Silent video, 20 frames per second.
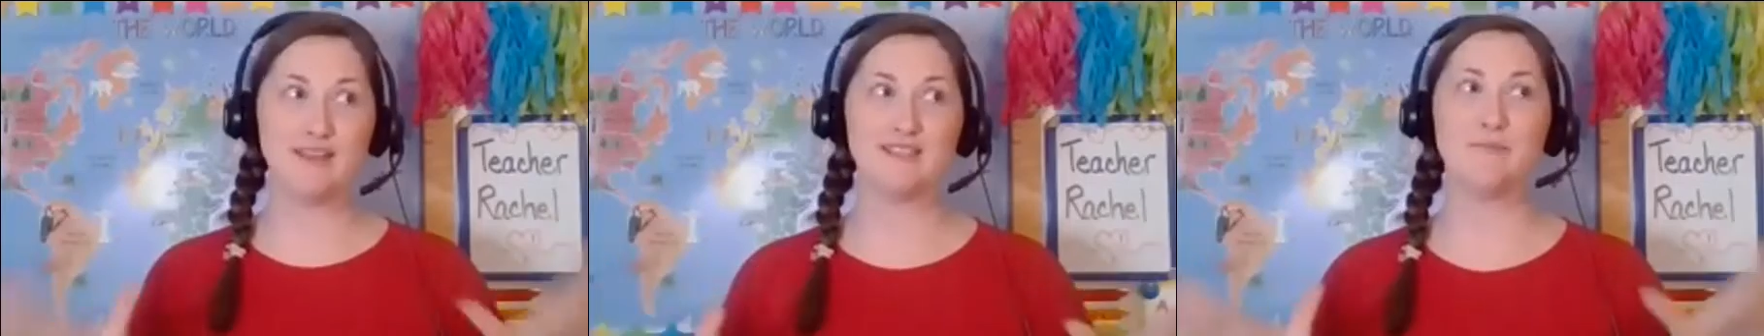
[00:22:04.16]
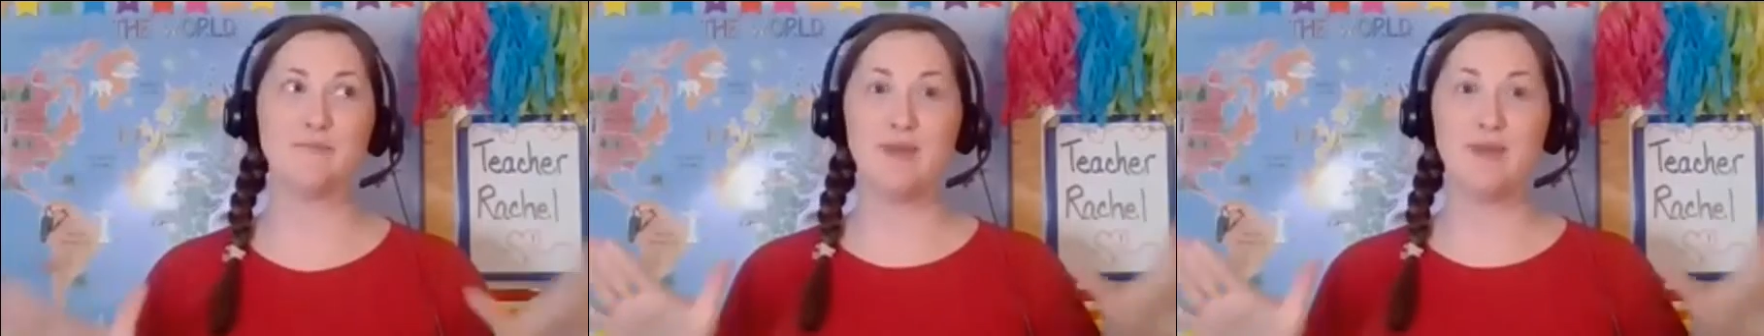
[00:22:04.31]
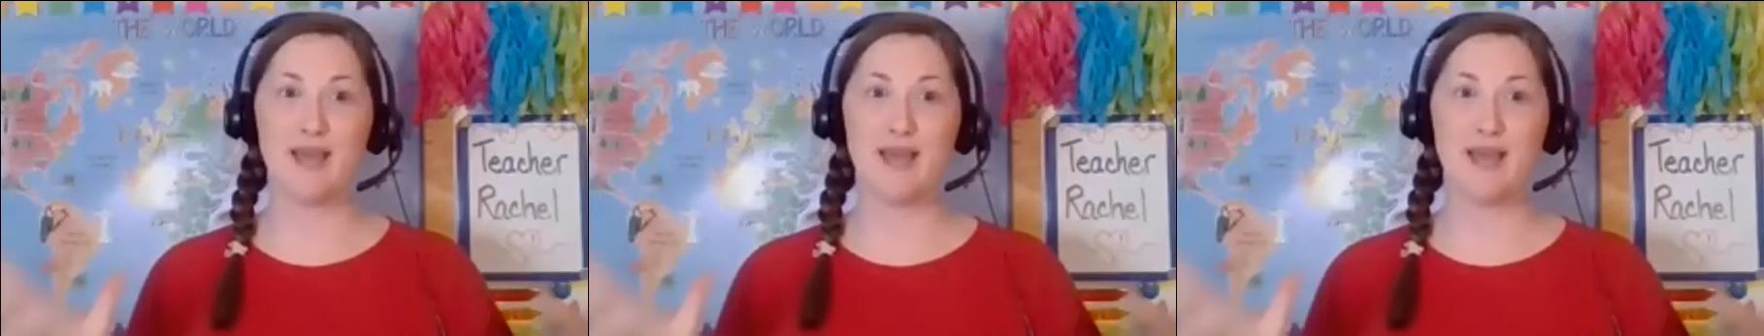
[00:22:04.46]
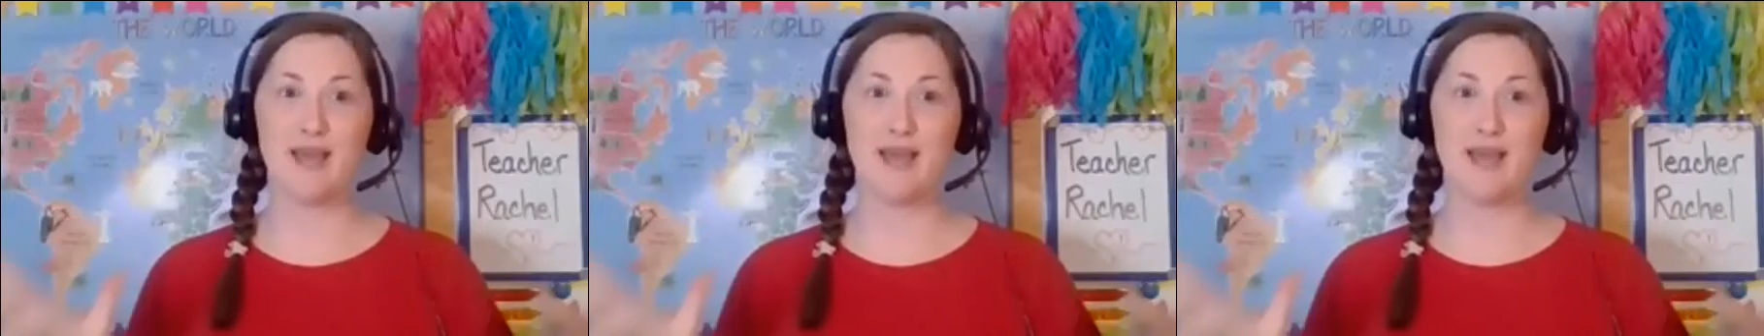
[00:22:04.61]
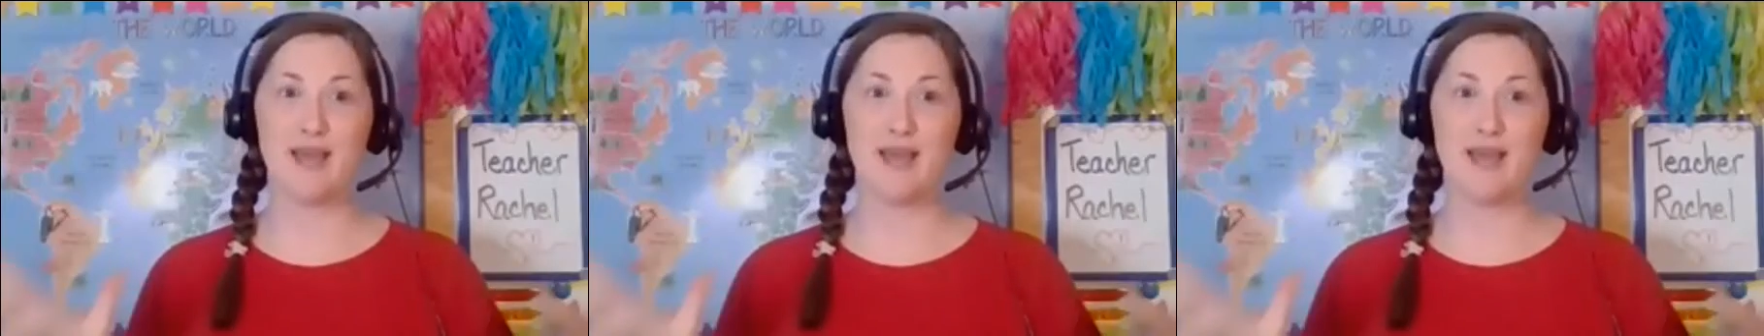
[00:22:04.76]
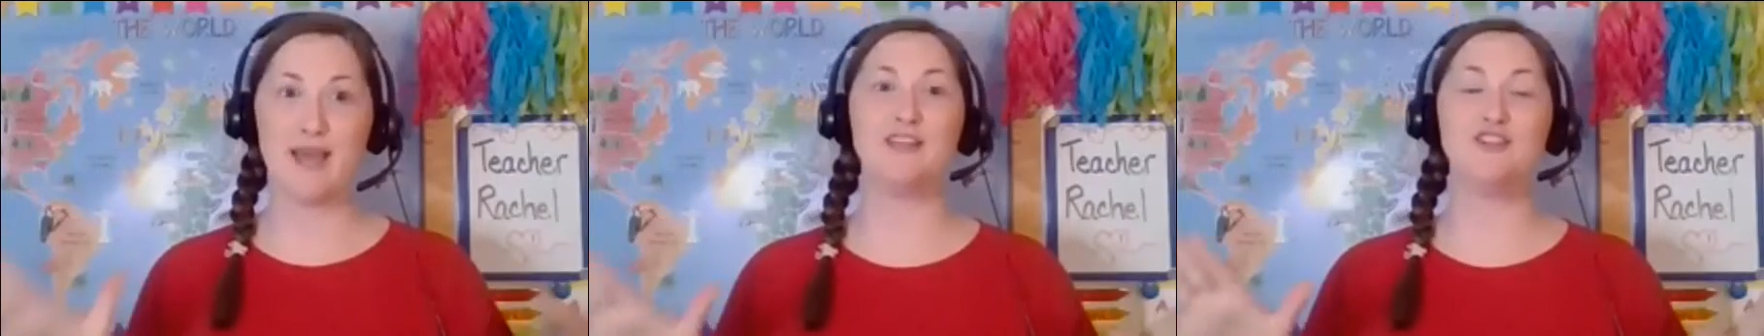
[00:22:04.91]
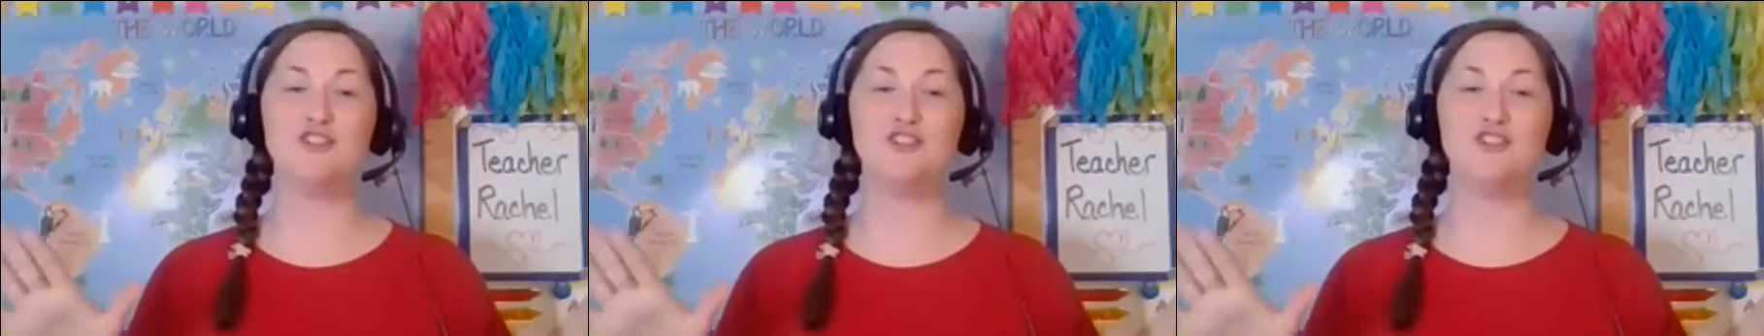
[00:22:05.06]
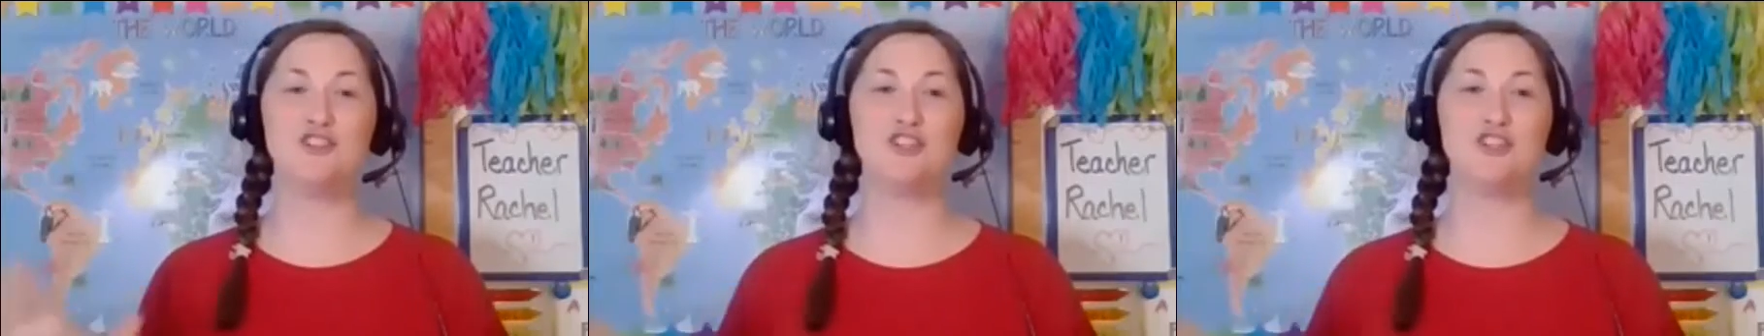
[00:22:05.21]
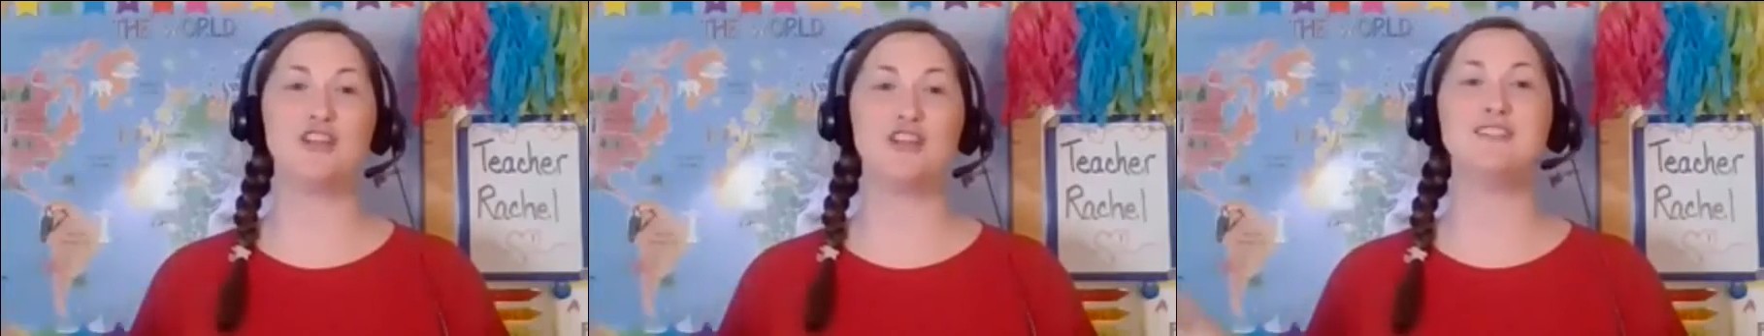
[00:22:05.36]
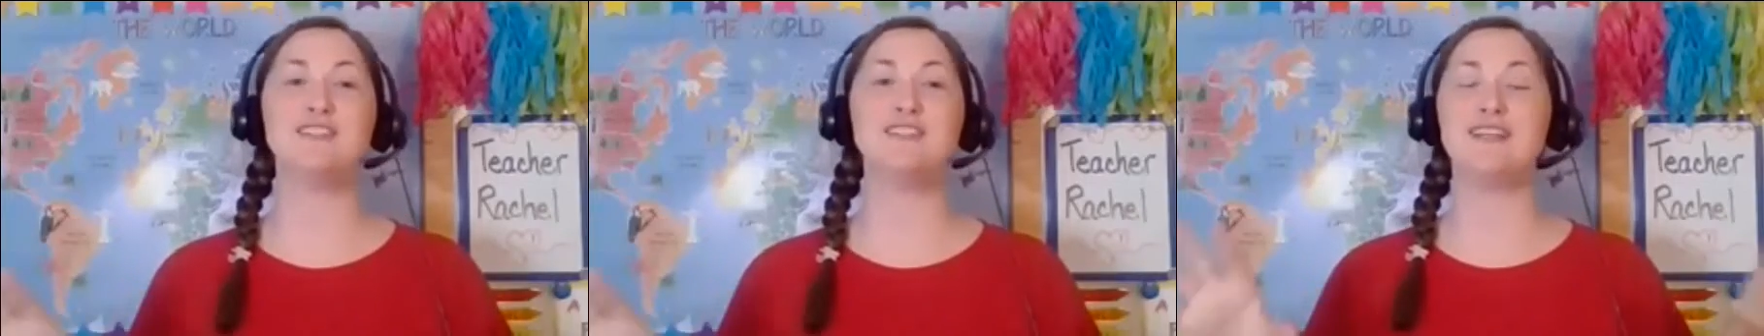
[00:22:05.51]
me happy.
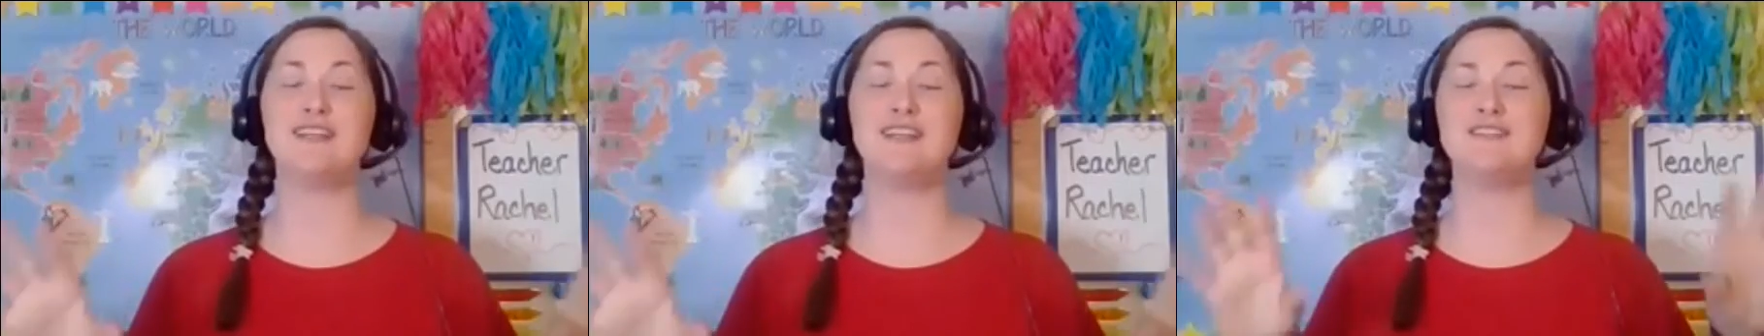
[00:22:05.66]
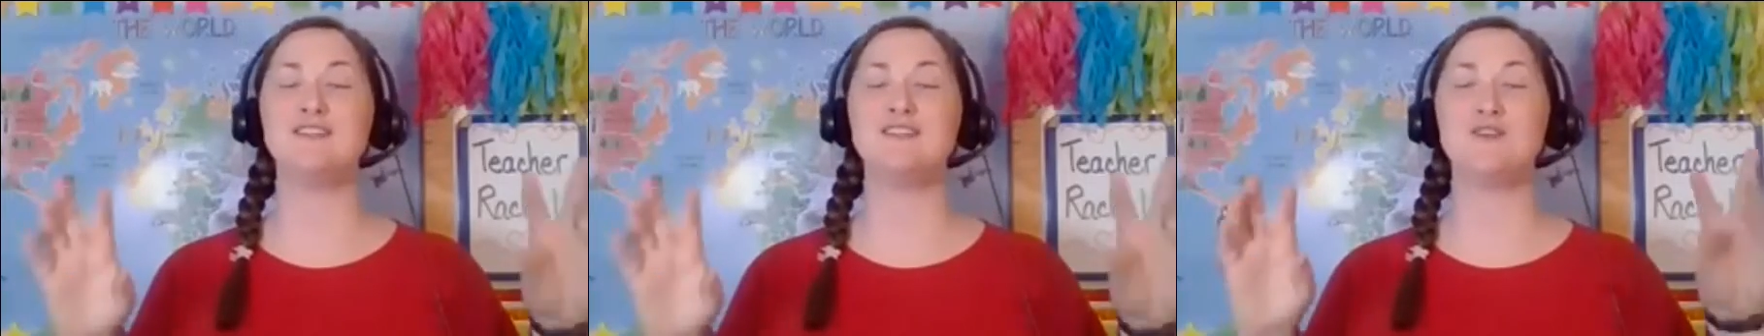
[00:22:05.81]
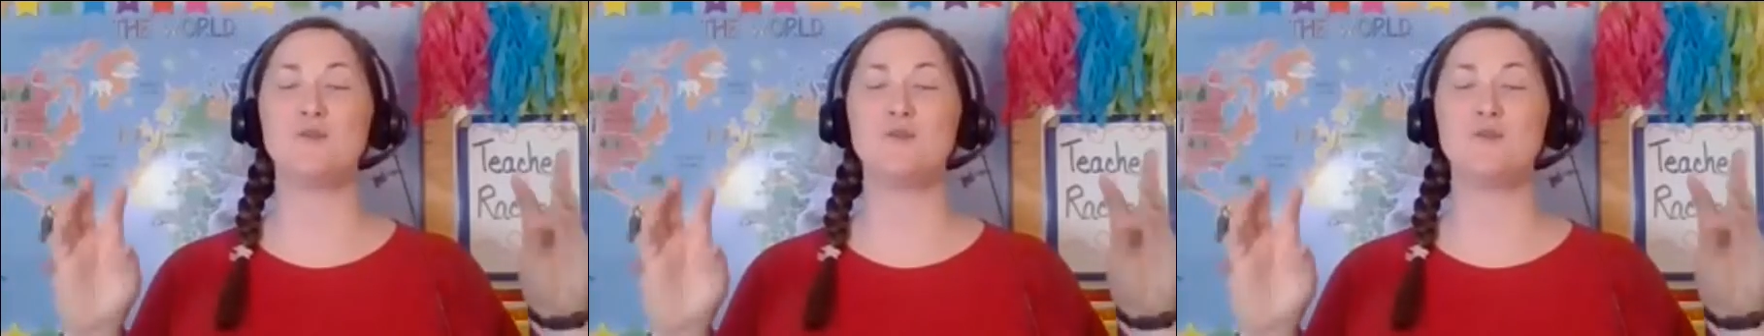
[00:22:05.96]
It's